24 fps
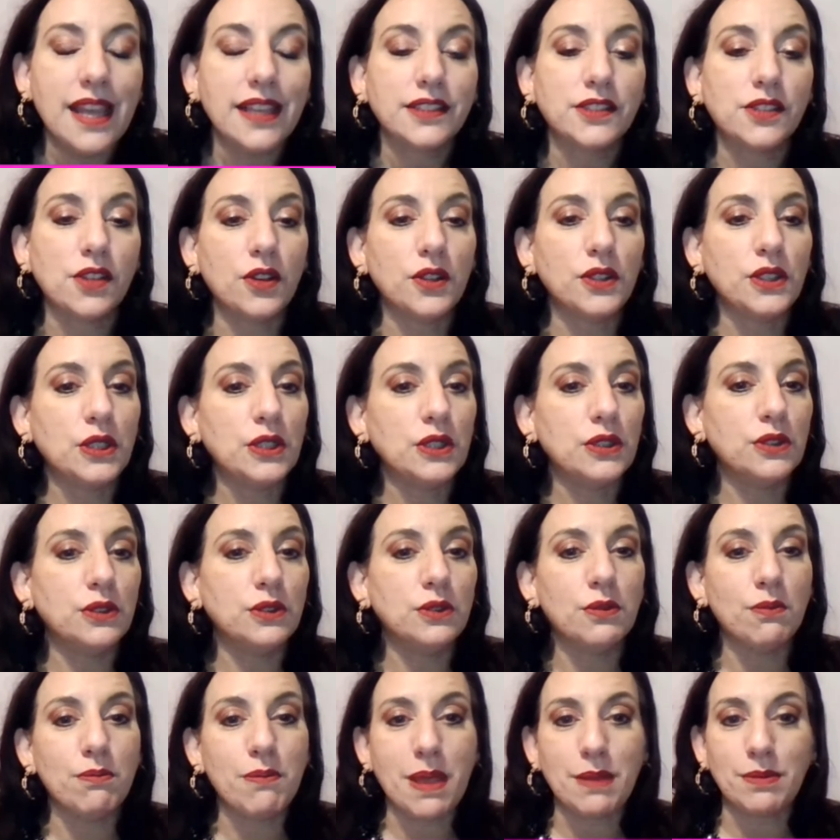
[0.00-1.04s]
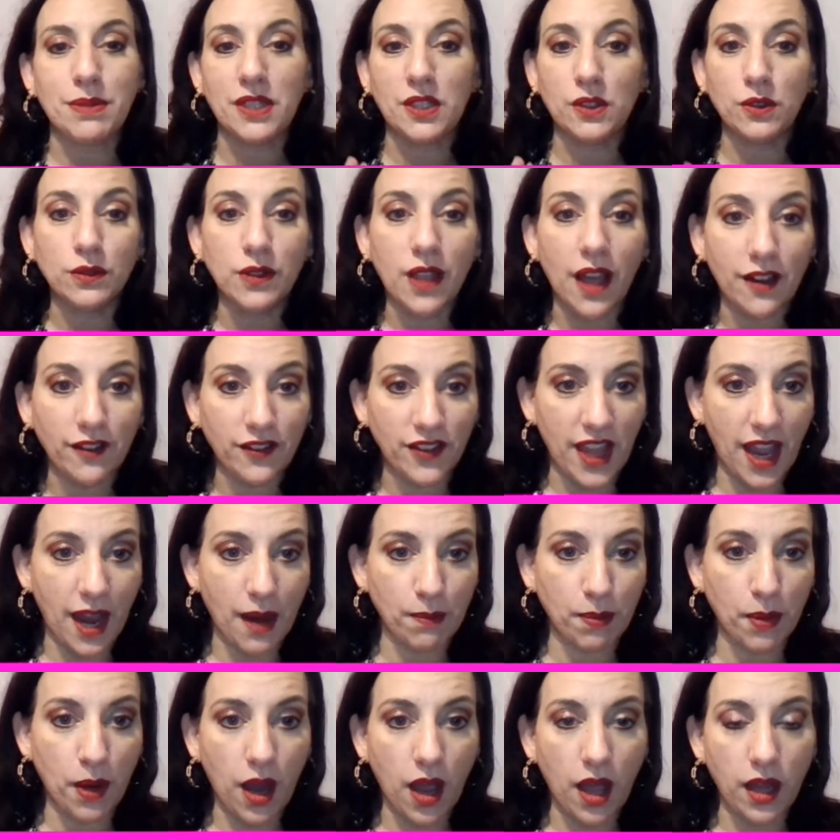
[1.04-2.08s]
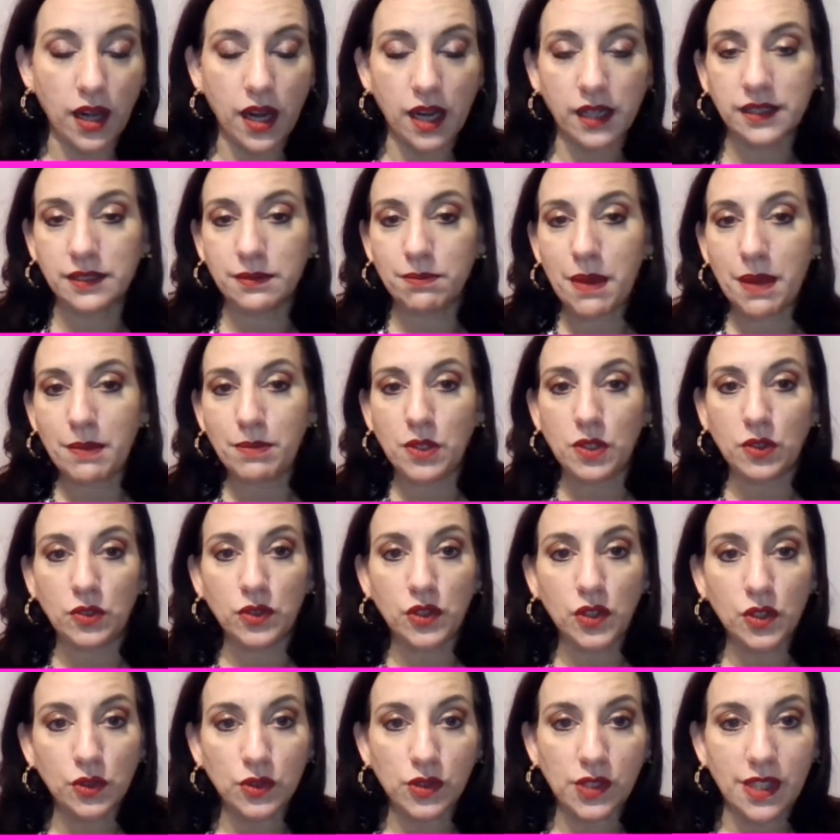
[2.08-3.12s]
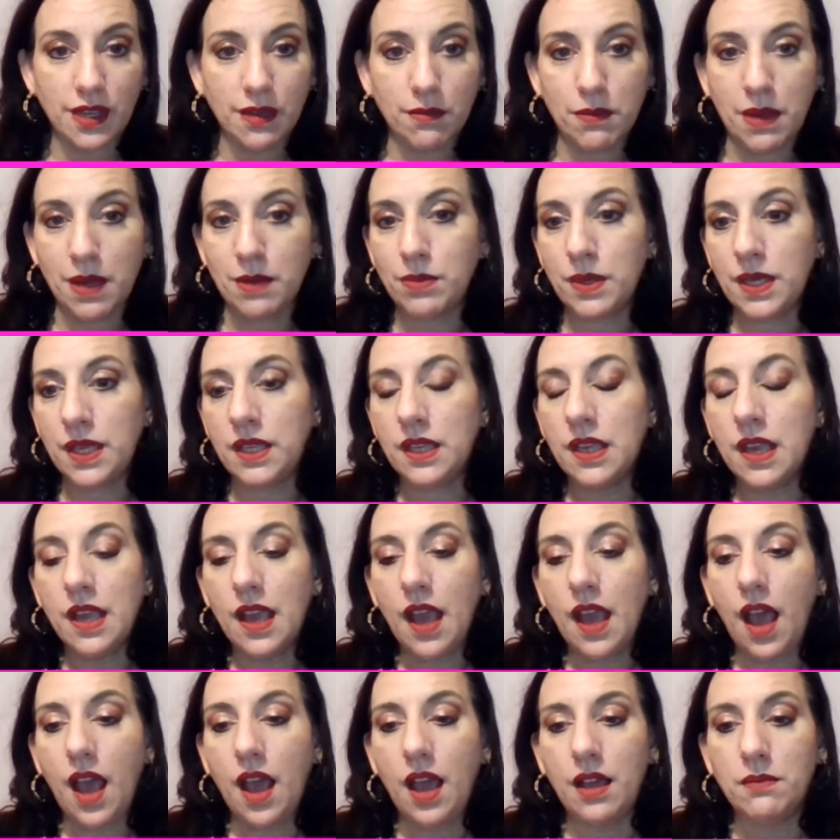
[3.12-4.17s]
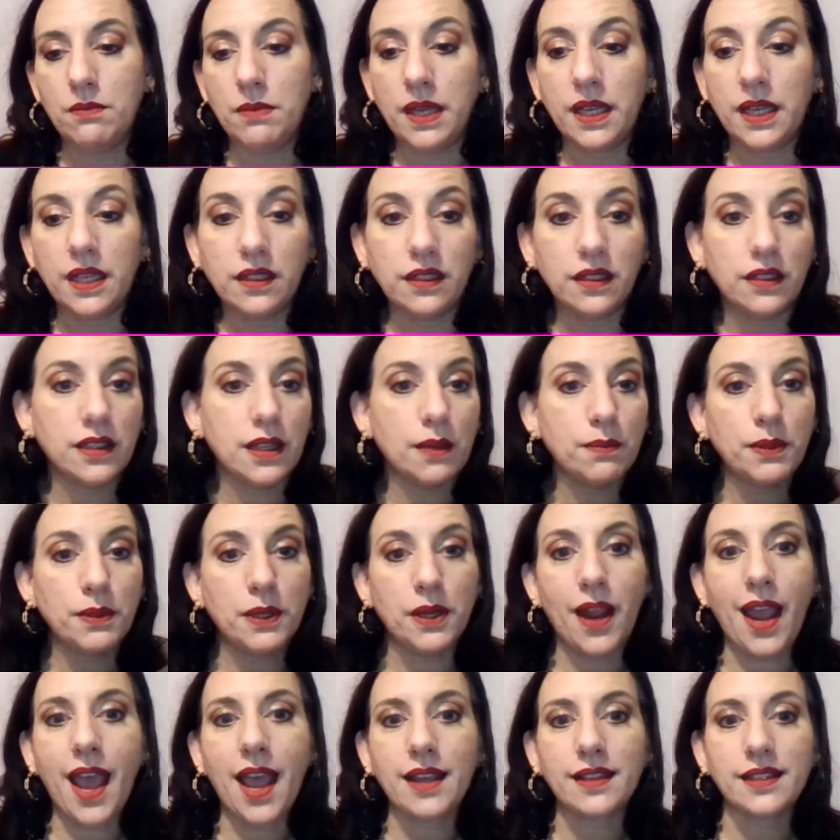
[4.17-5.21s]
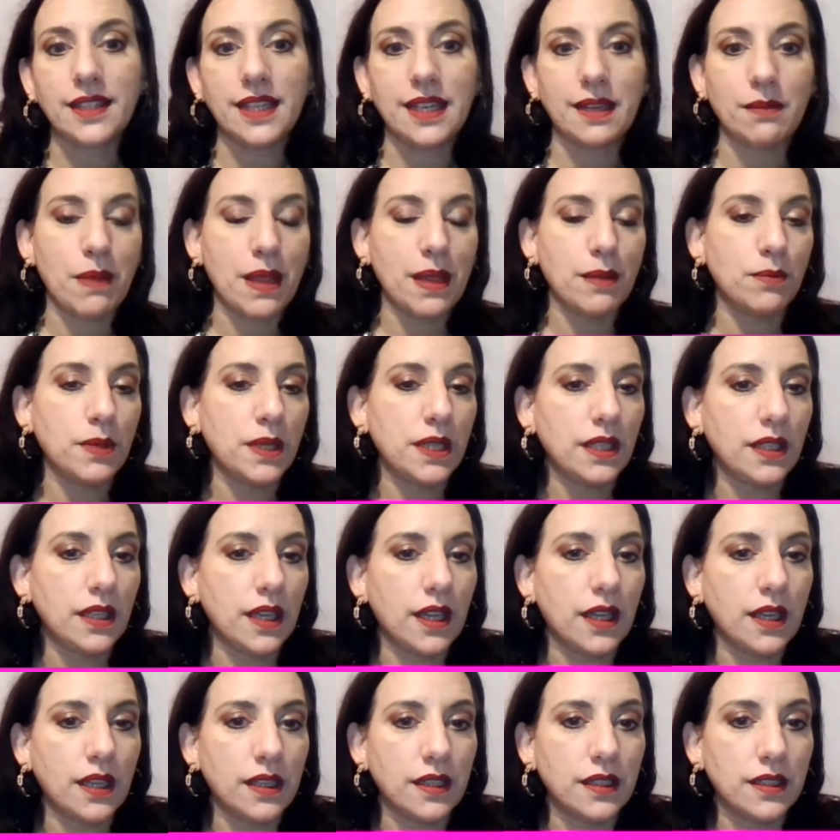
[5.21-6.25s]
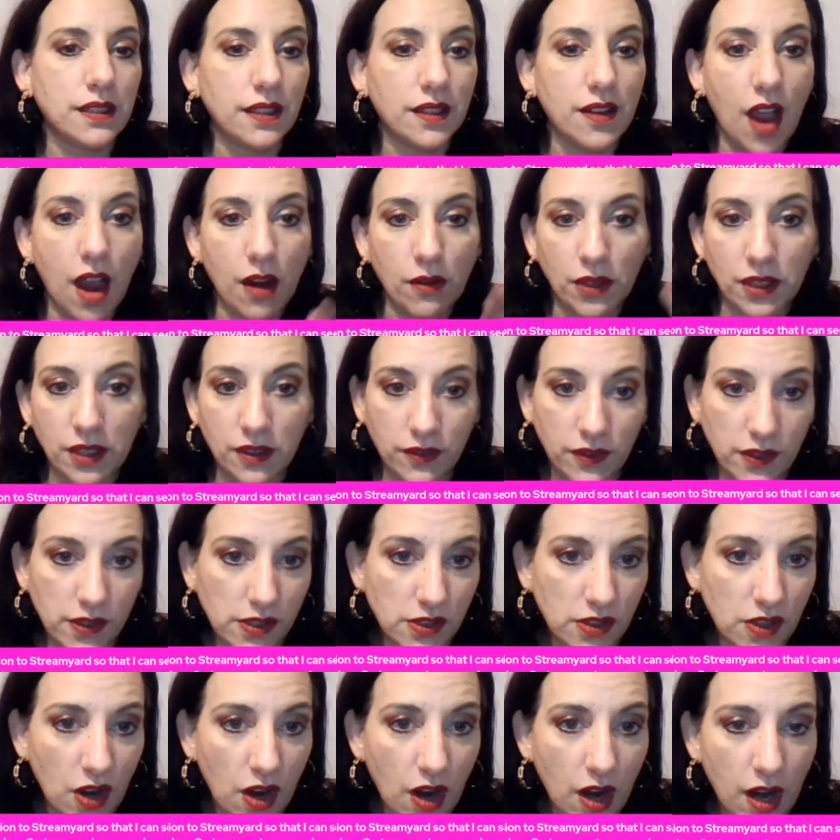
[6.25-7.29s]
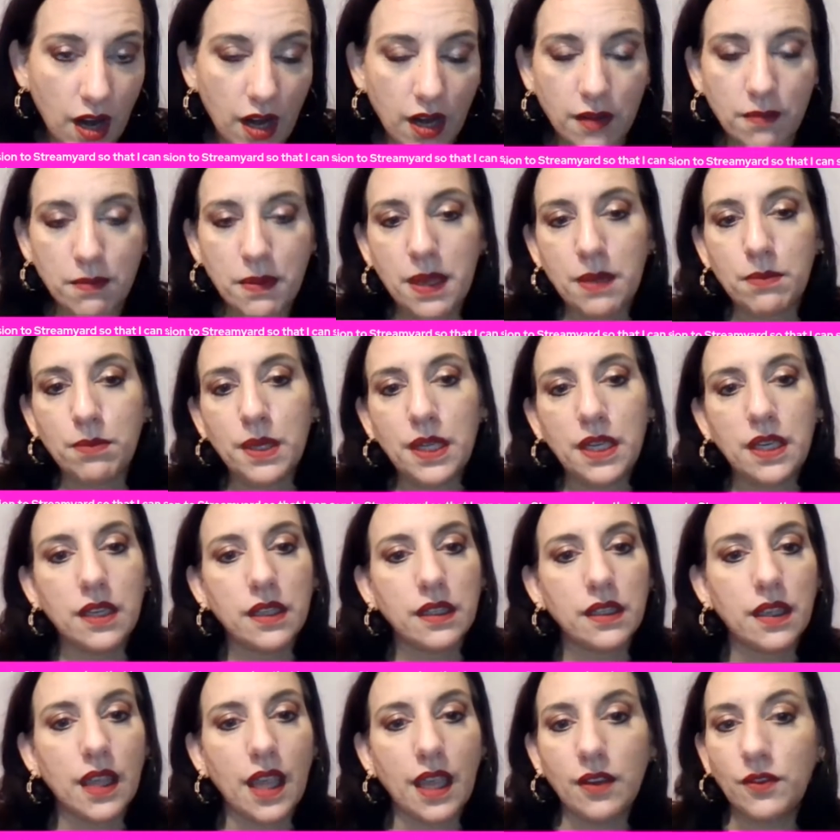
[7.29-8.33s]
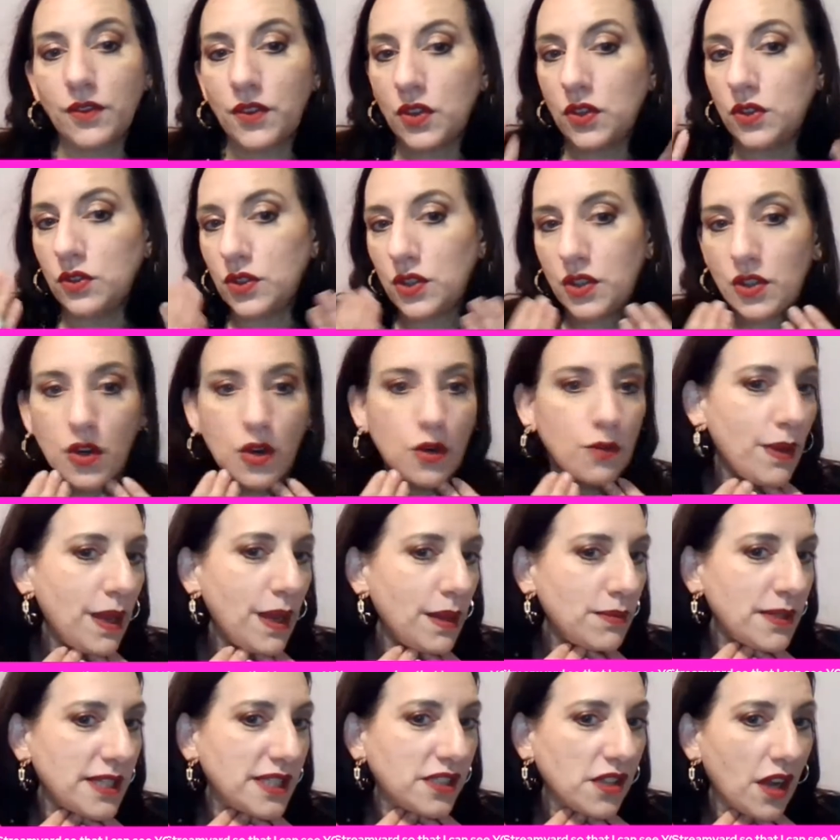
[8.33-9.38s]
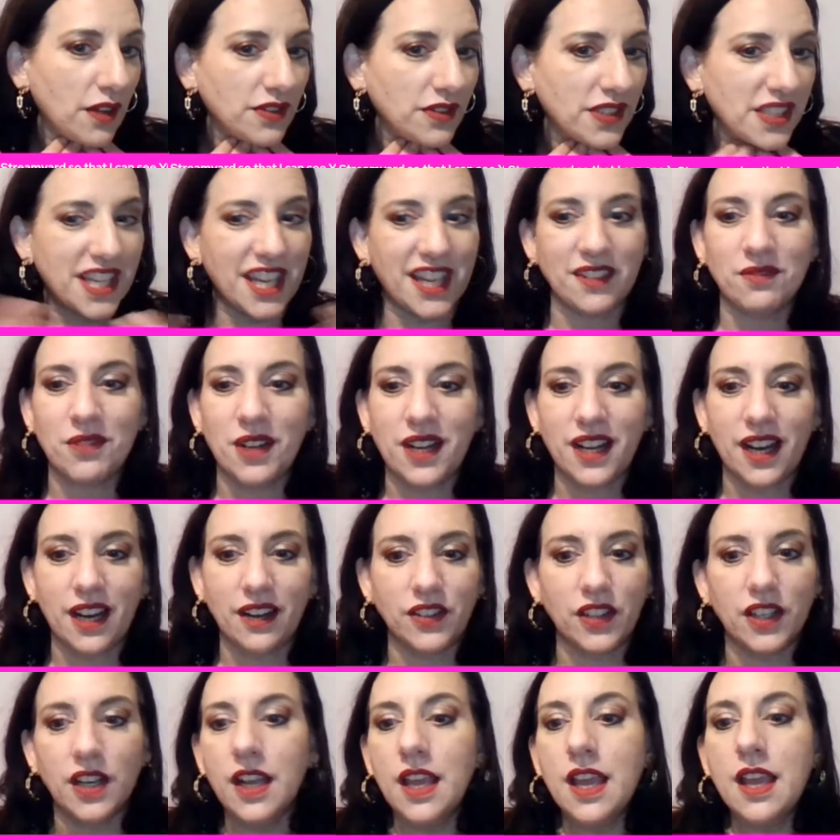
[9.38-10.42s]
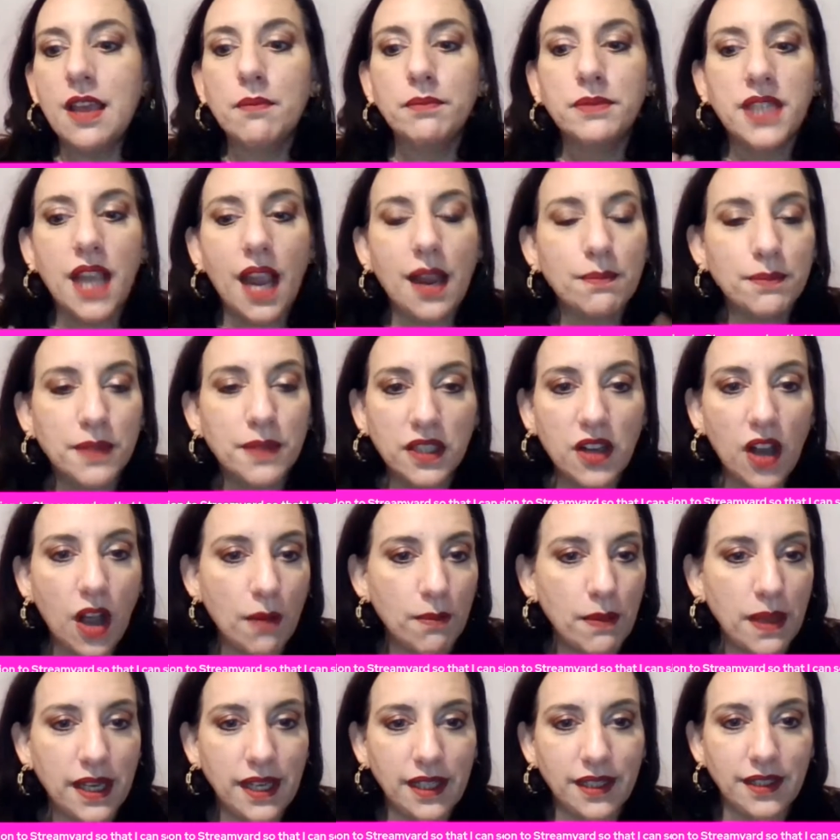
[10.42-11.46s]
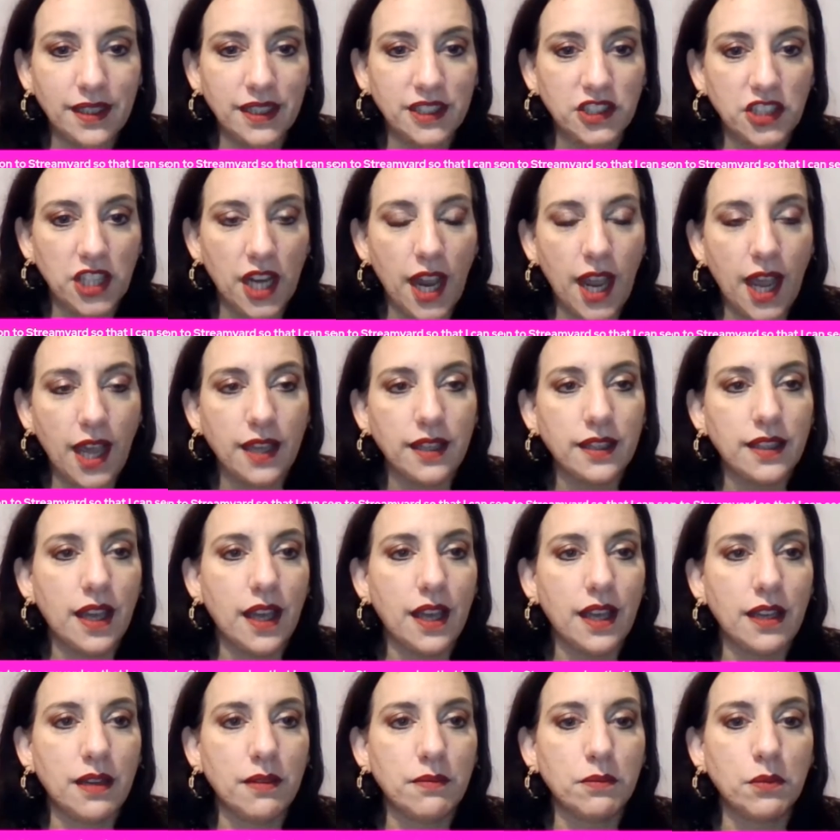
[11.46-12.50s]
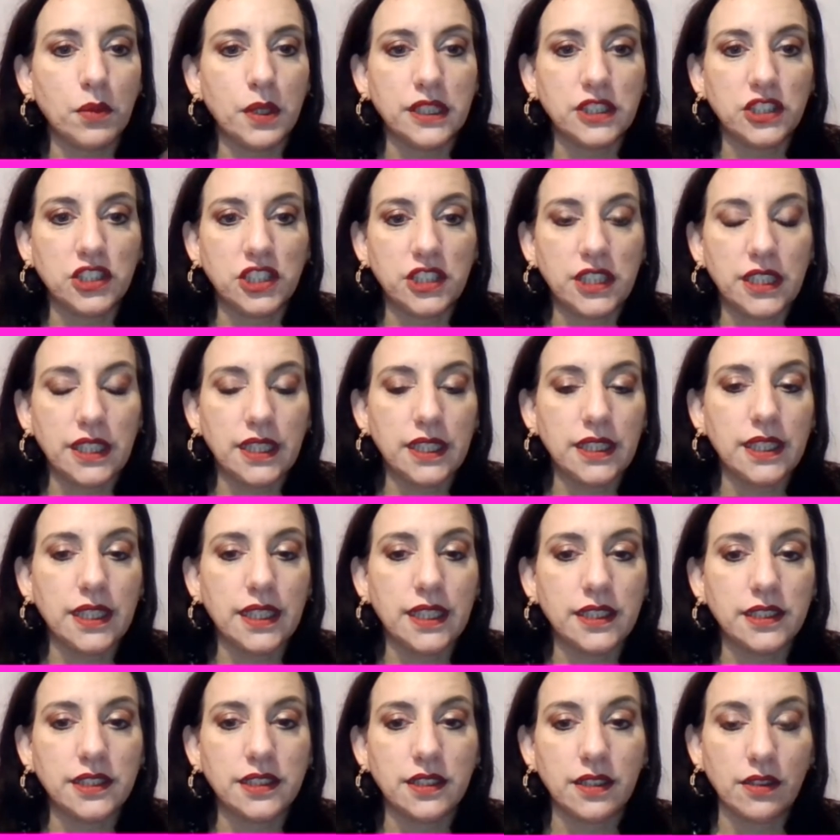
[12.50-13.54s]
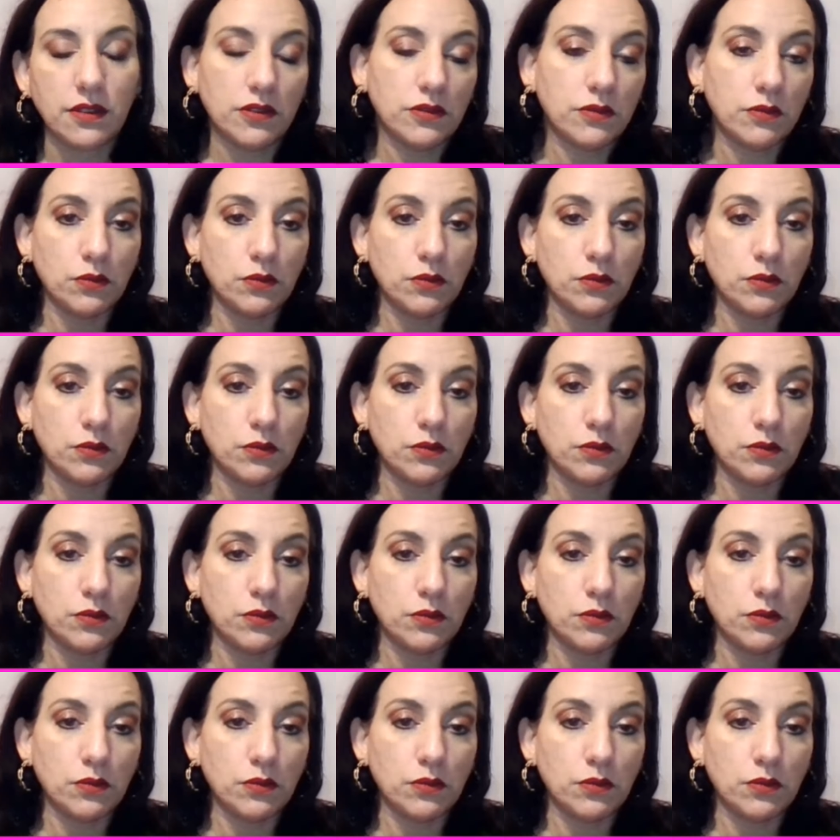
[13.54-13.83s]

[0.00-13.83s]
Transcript: So you maybe you love that product, maybe you use it, maybe um, it cleared up your acne, maybe it got rid of a scar, maybe it gave you you know baby soft skin, whatever. Type the comment in the chat um, when she is